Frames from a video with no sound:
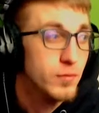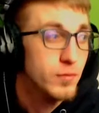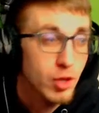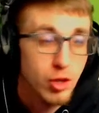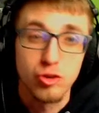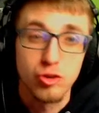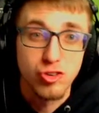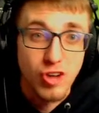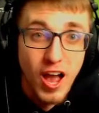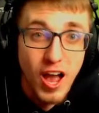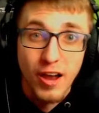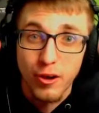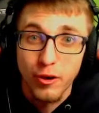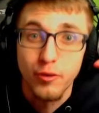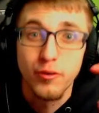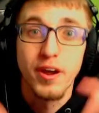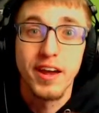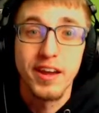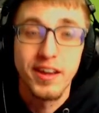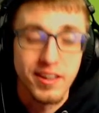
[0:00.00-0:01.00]
Shocker,
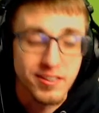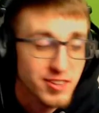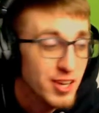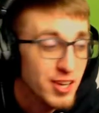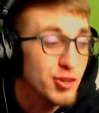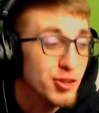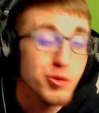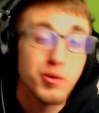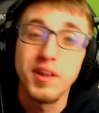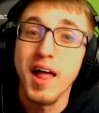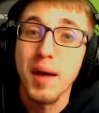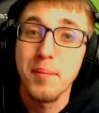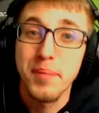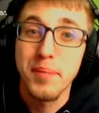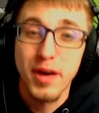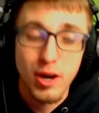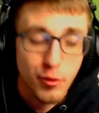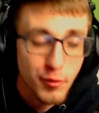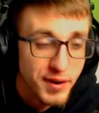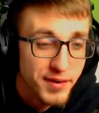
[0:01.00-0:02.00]
right? I tend to do a lot
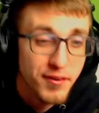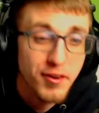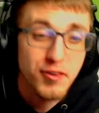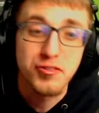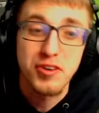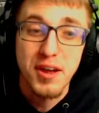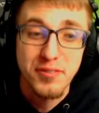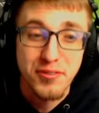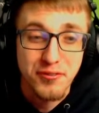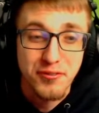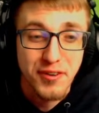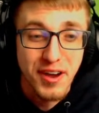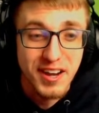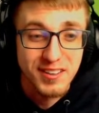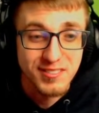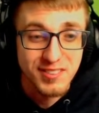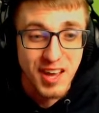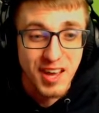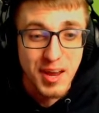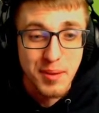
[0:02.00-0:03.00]
better whenever I draft the fighting
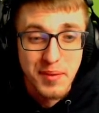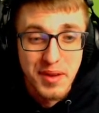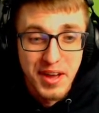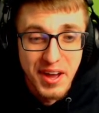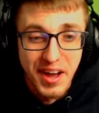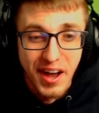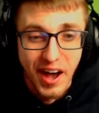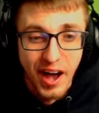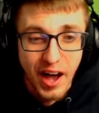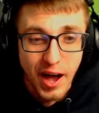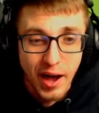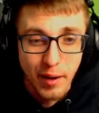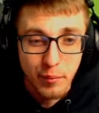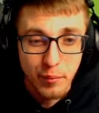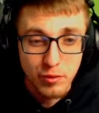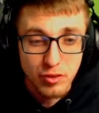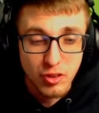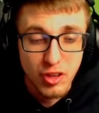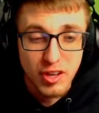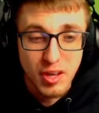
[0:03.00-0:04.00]
type. I
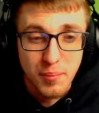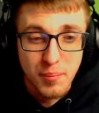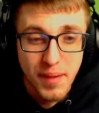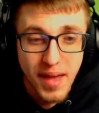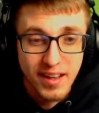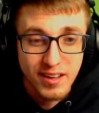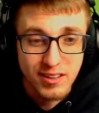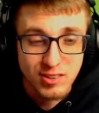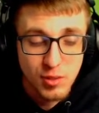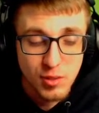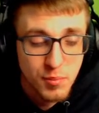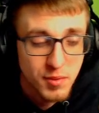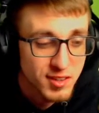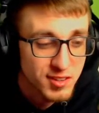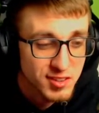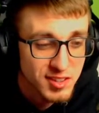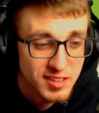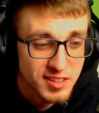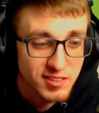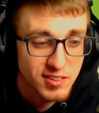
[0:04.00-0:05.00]
was looking back at some of the
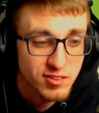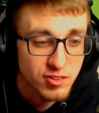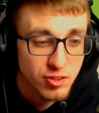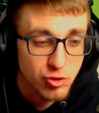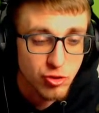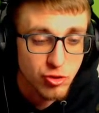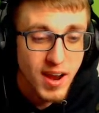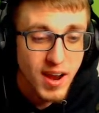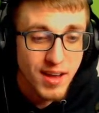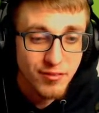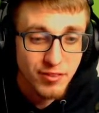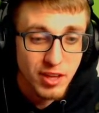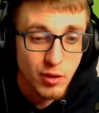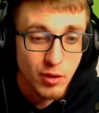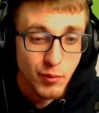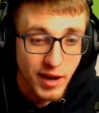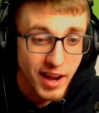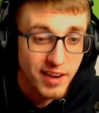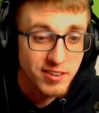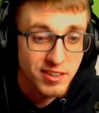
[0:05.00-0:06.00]
seasons in Draft League
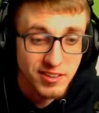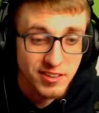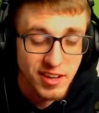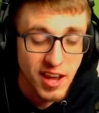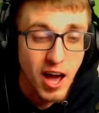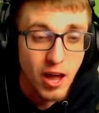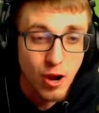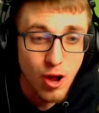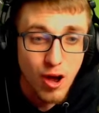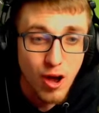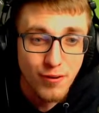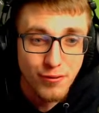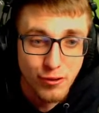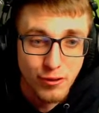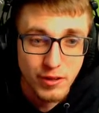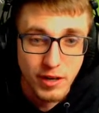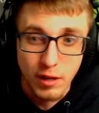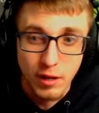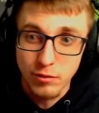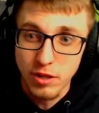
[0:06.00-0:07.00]
when I did god awful,
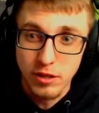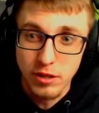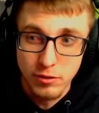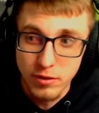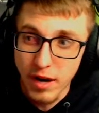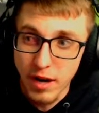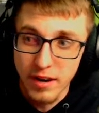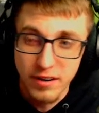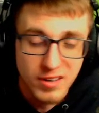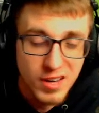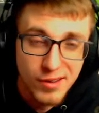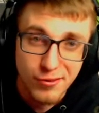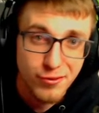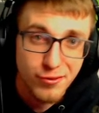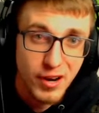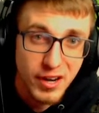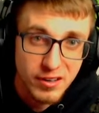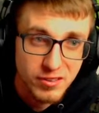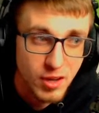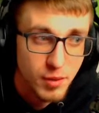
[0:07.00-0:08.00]
and I was like, dude, I didn't have a
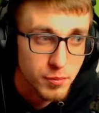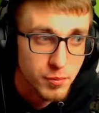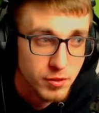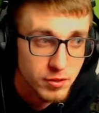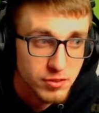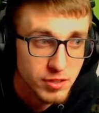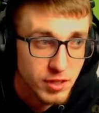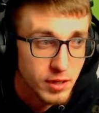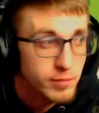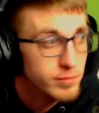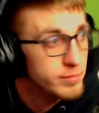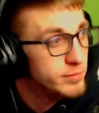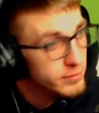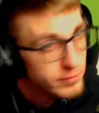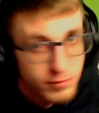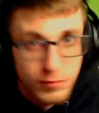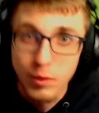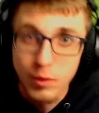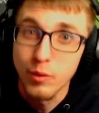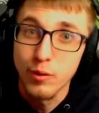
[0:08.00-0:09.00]
fighting type on this team.
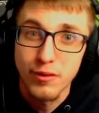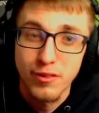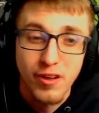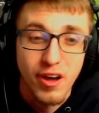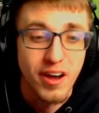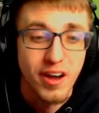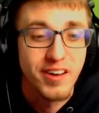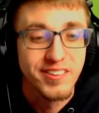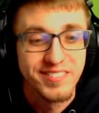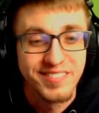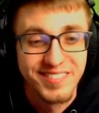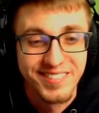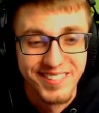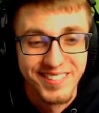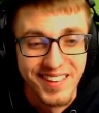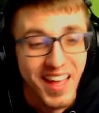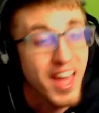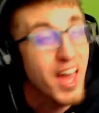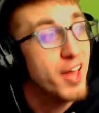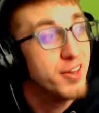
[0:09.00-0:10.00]
Who'd have thought?
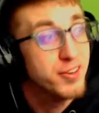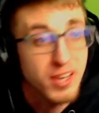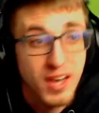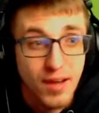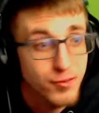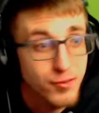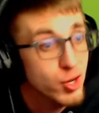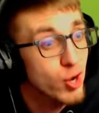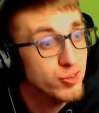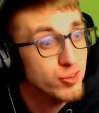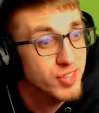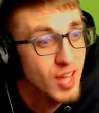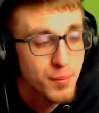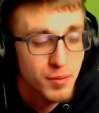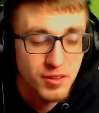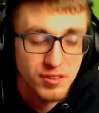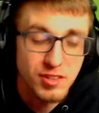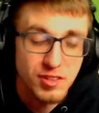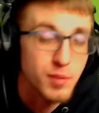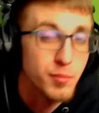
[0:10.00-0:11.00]
And I didn't have a dark type on
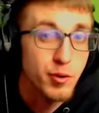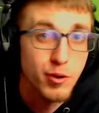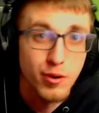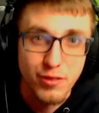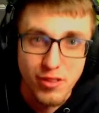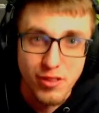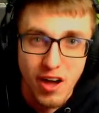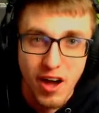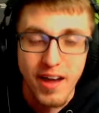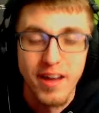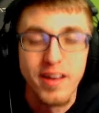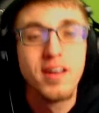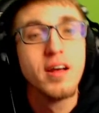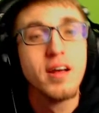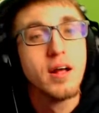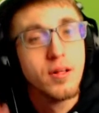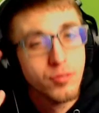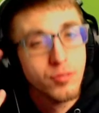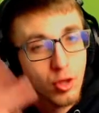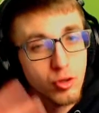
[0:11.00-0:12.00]
this team. Who'd have thought?
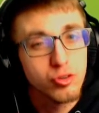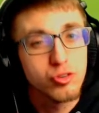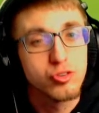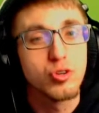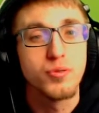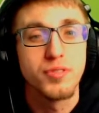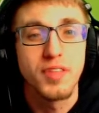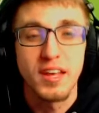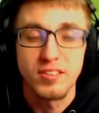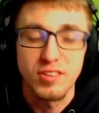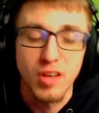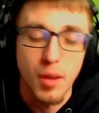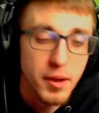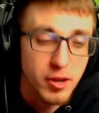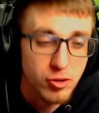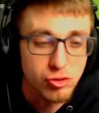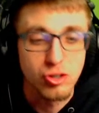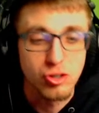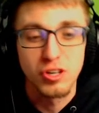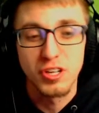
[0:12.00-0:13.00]
Those are two things I
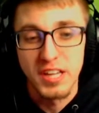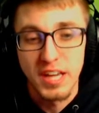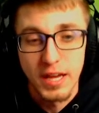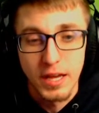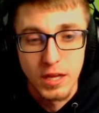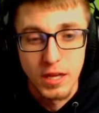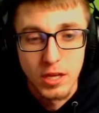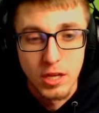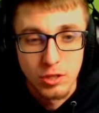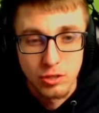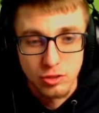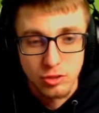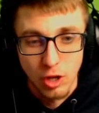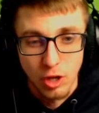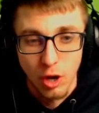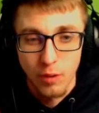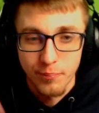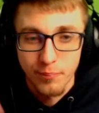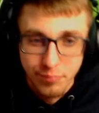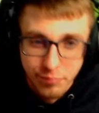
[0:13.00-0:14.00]
made sure to get. So